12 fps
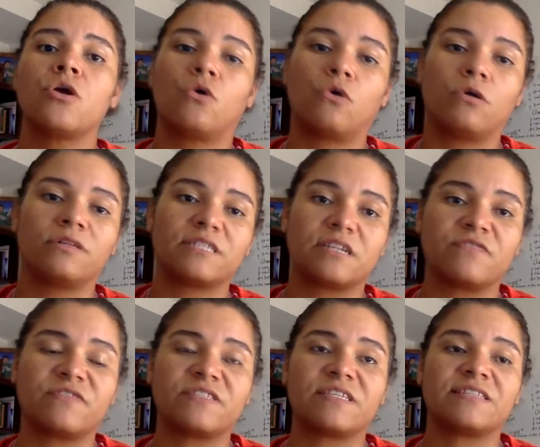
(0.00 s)
all the
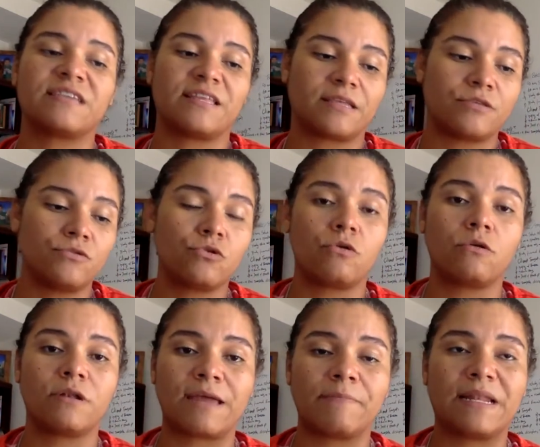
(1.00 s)
surfaces, and then you go
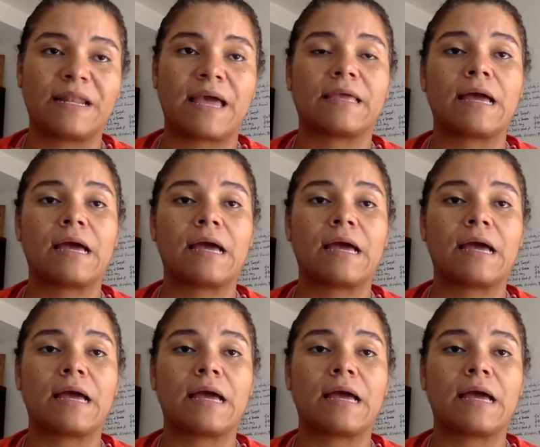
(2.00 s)
line by line.